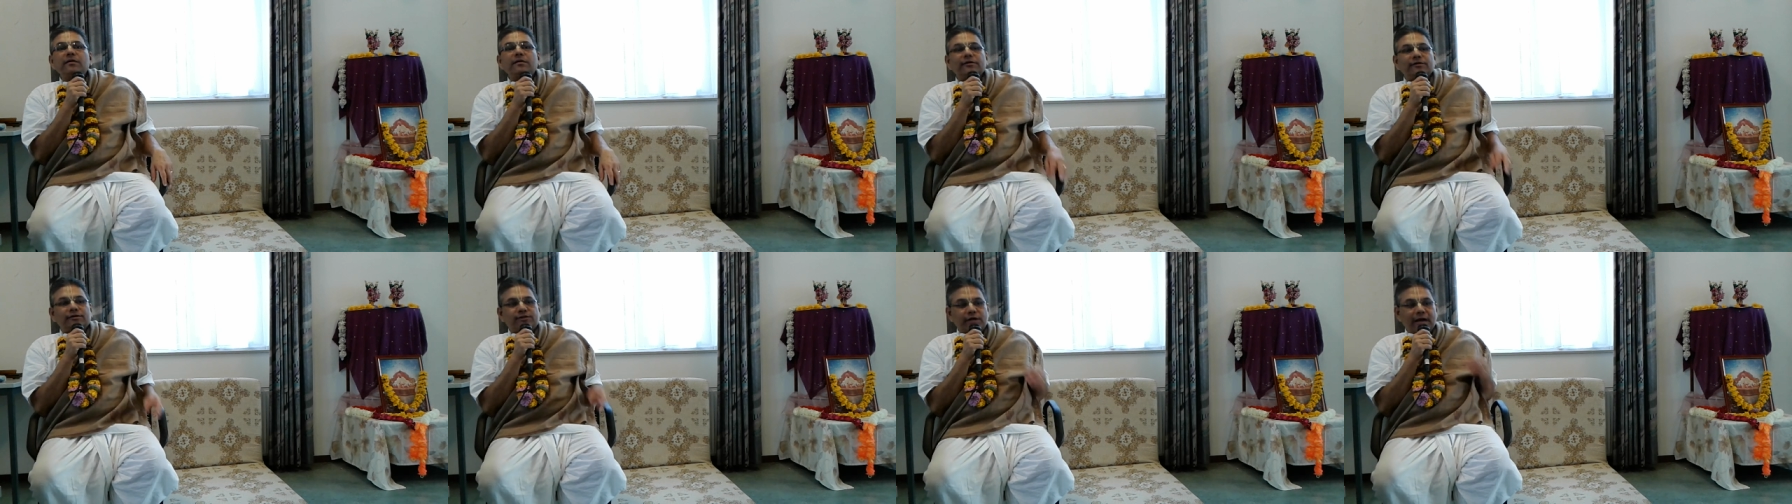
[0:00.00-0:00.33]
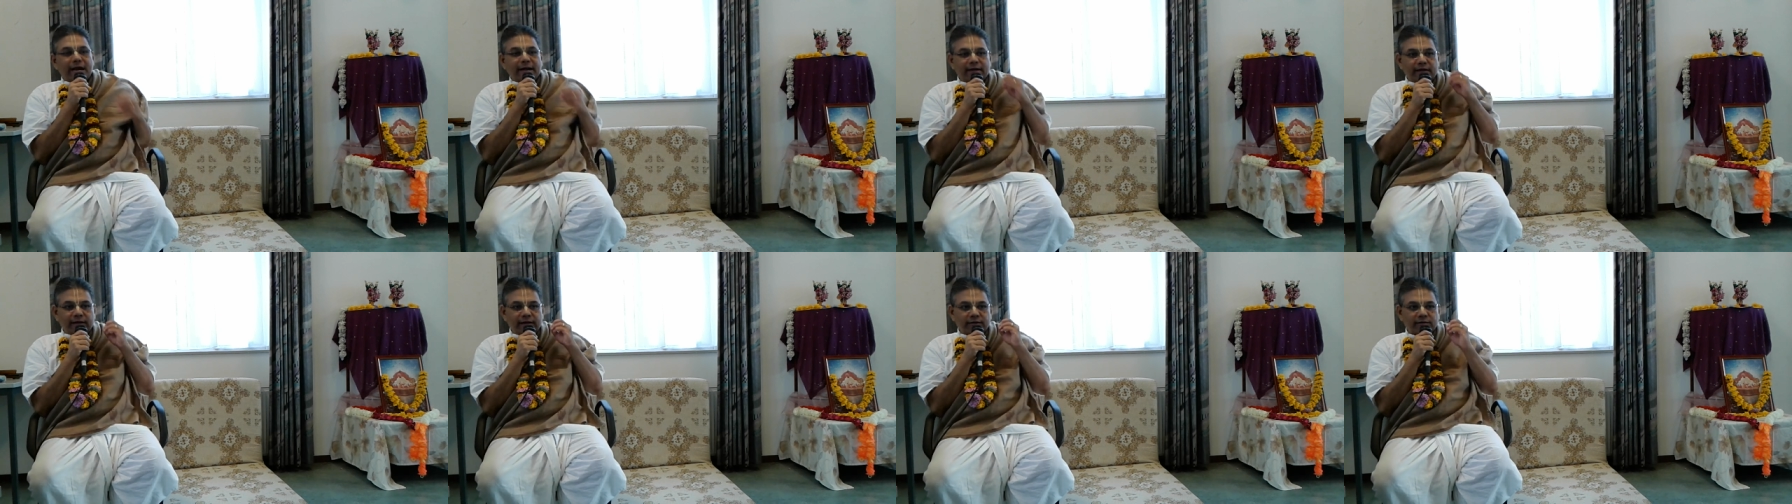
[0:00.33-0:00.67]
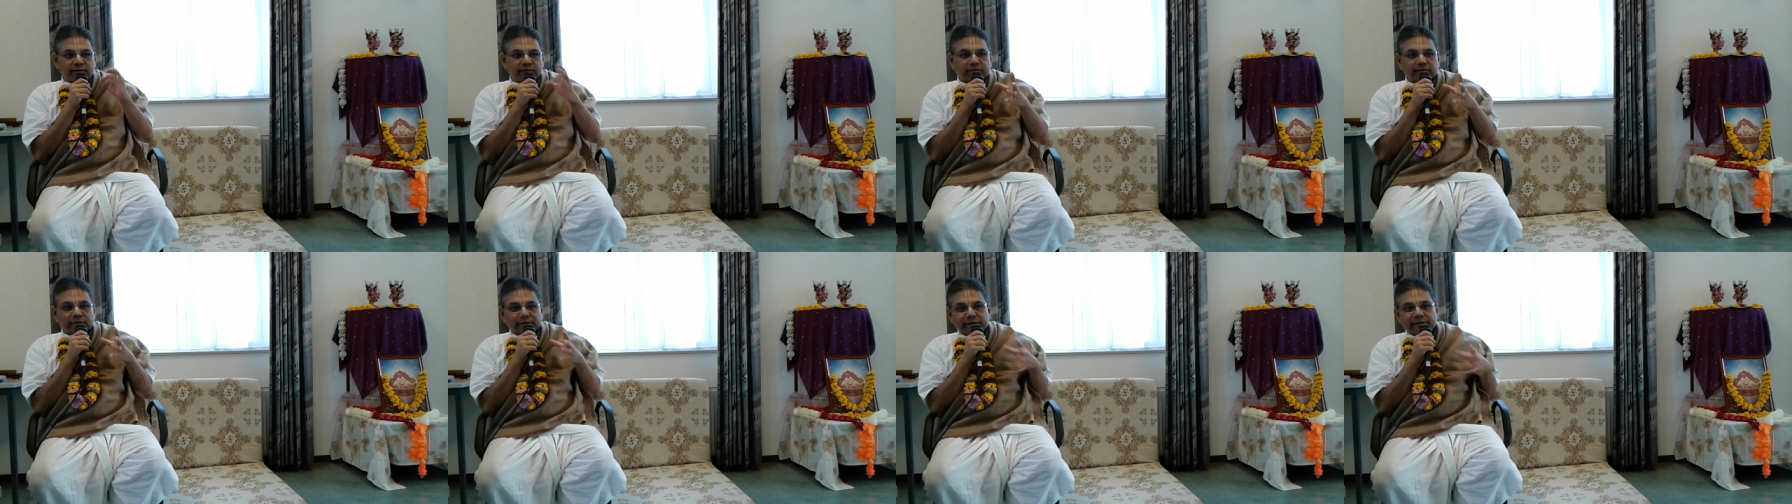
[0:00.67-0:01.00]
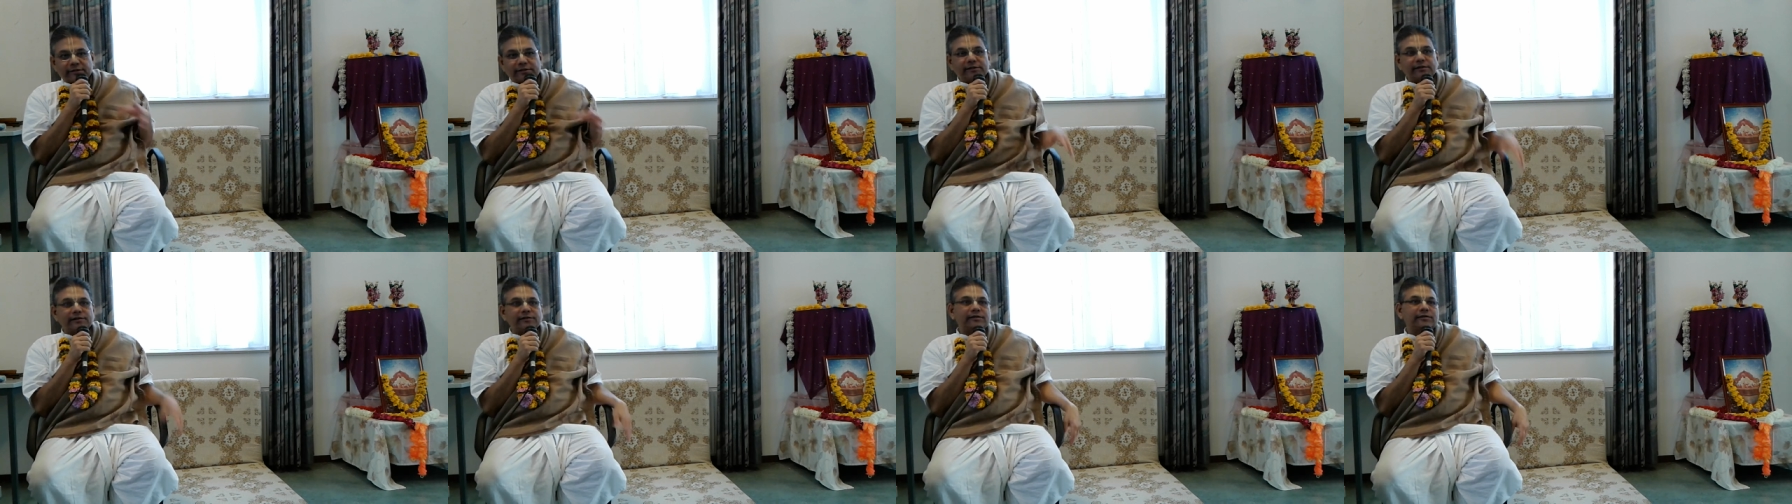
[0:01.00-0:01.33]
chanting the
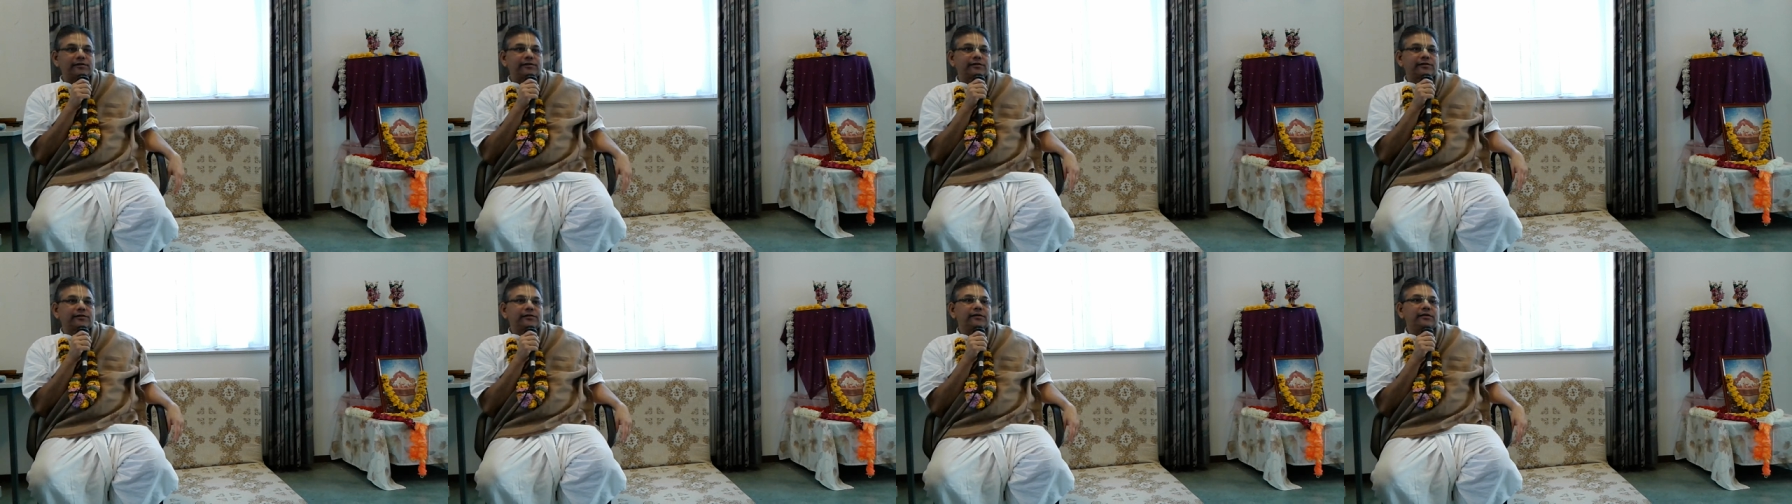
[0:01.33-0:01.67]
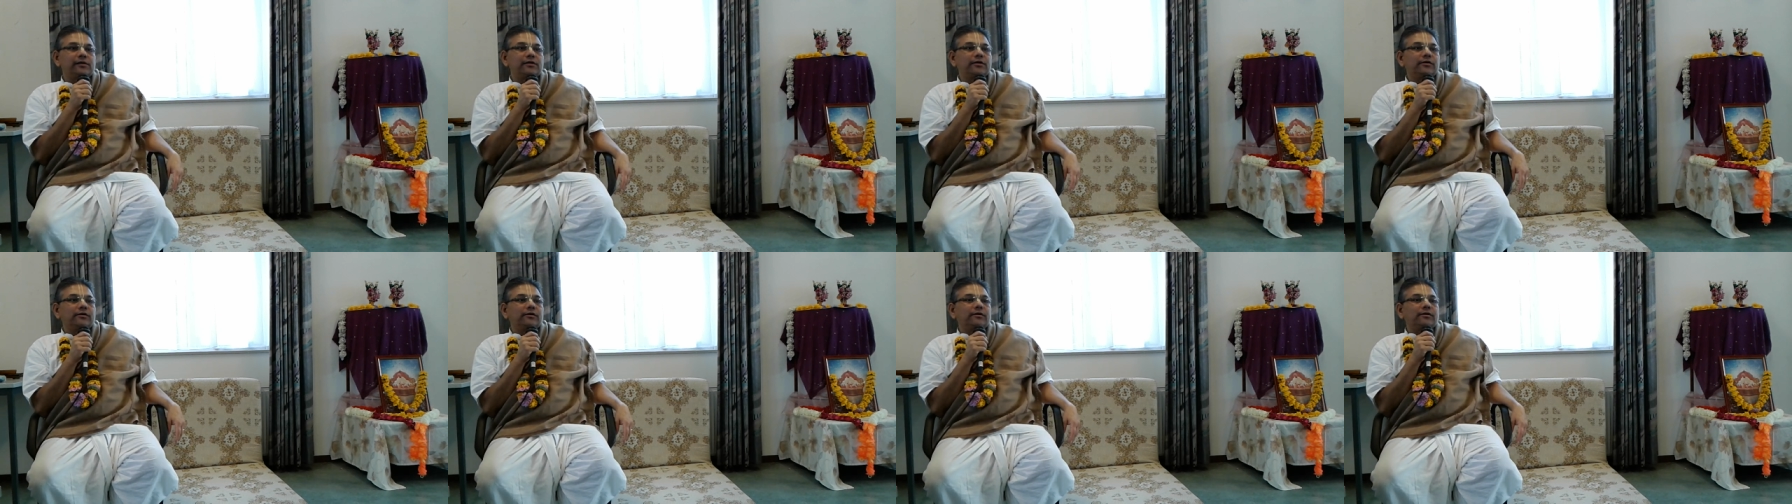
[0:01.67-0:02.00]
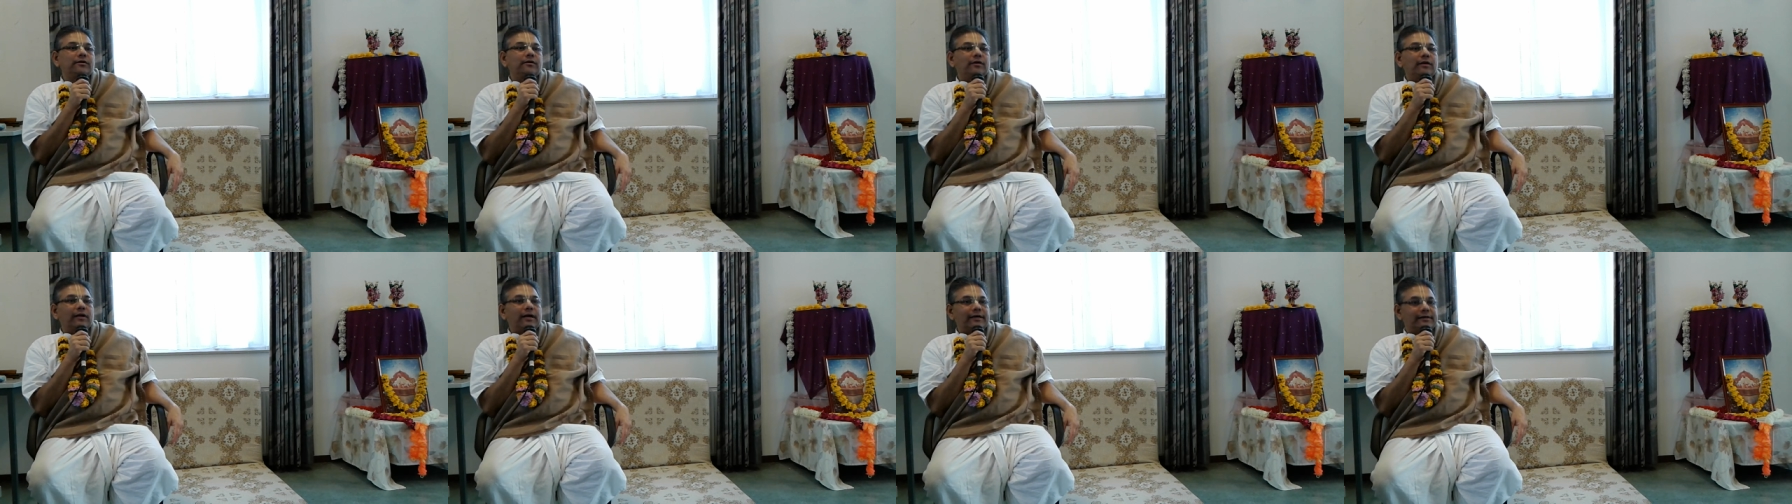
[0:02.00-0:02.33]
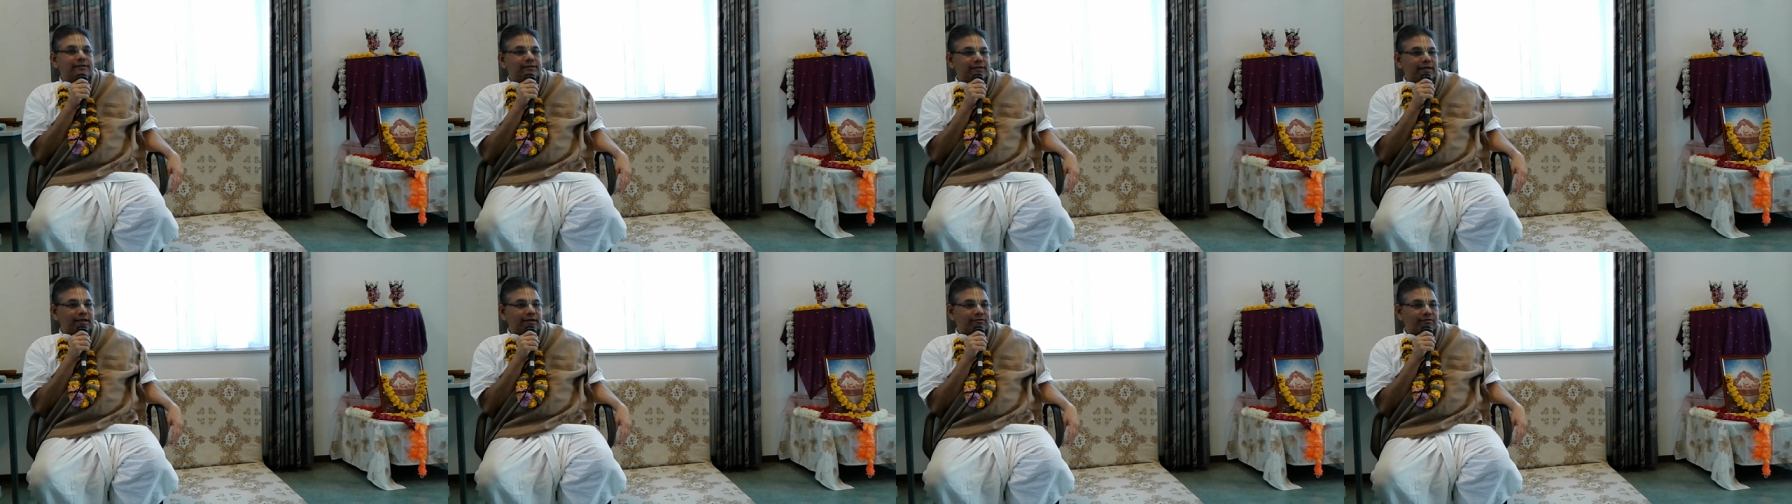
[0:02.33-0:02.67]
verses,
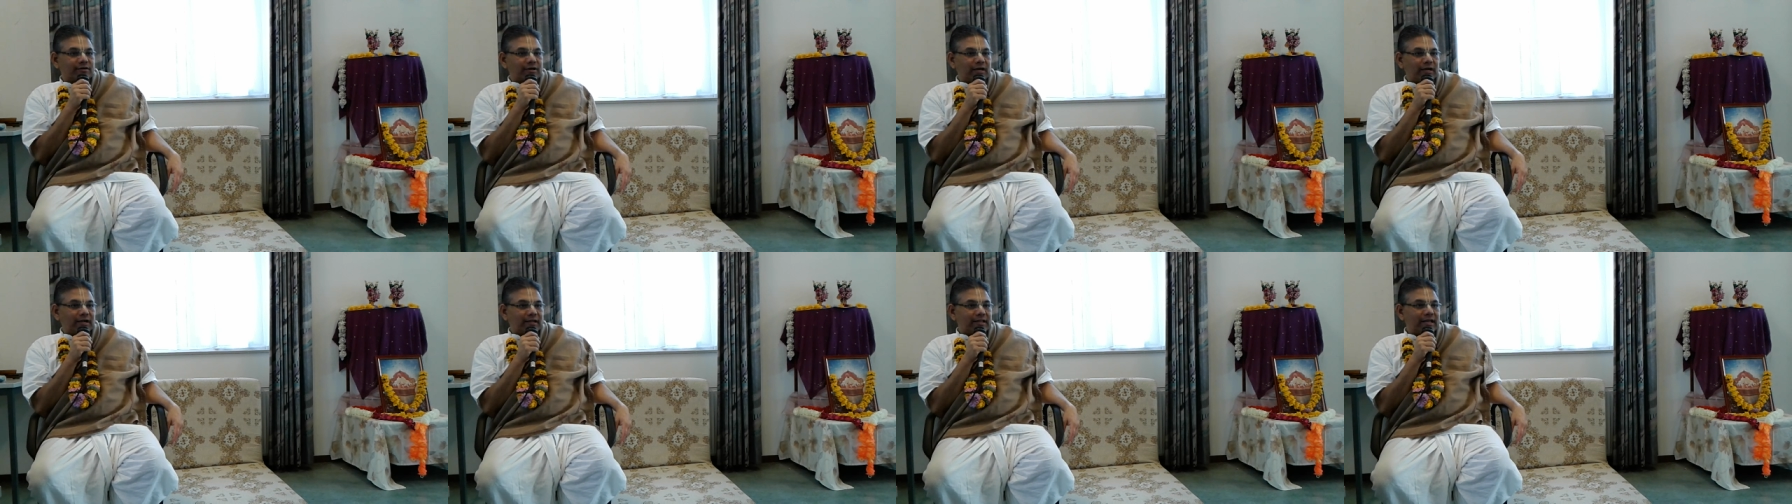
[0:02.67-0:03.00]
etc.